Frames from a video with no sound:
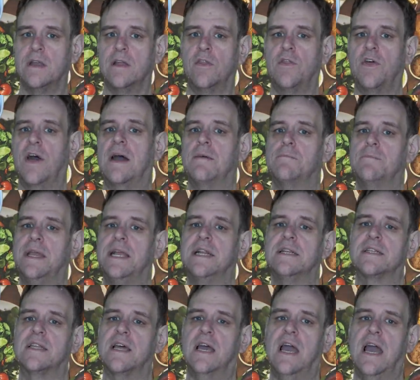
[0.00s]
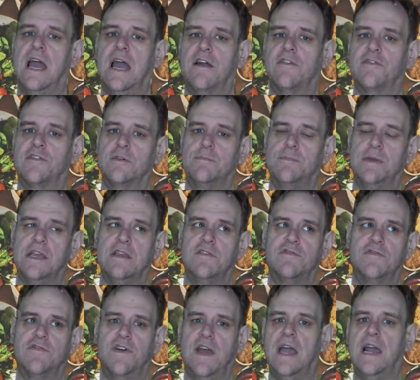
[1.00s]
That means there have to be
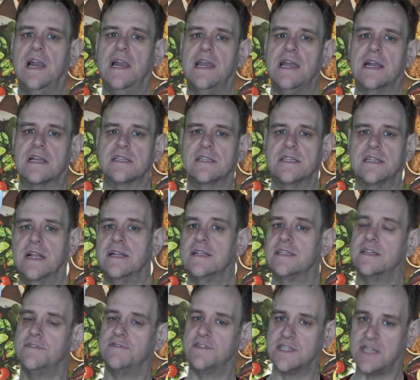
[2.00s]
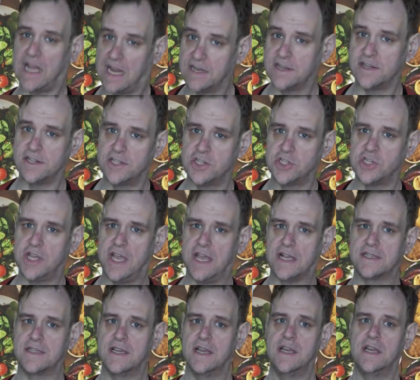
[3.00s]
fairly extensive standards
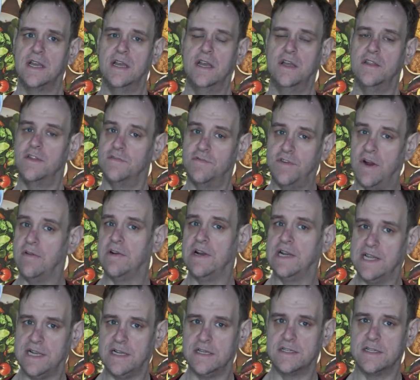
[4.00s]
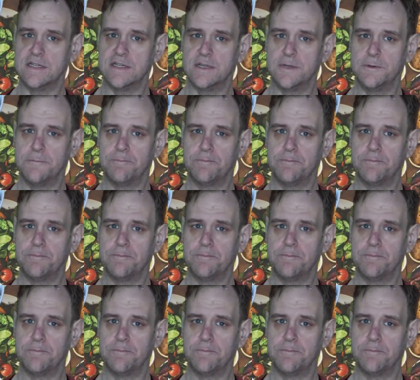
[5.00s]
checks at the very least.